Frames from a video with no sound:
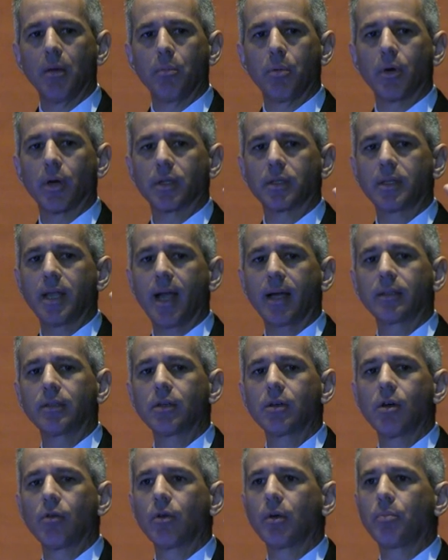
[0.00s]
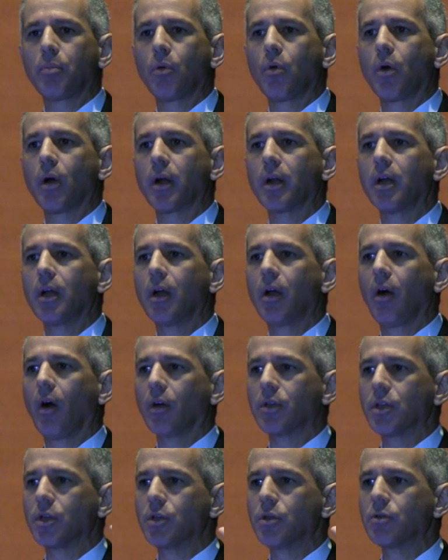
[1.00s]
Put a technical report
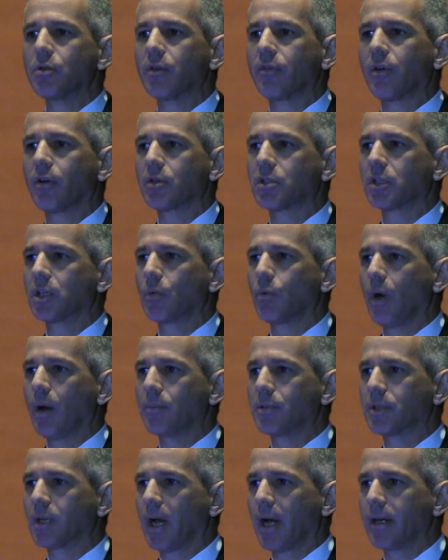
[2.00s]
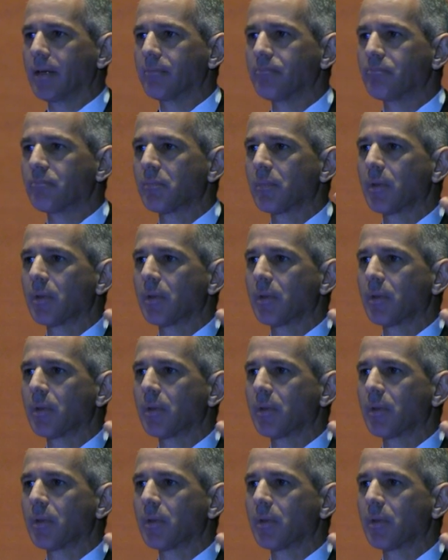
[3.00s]
on your university website.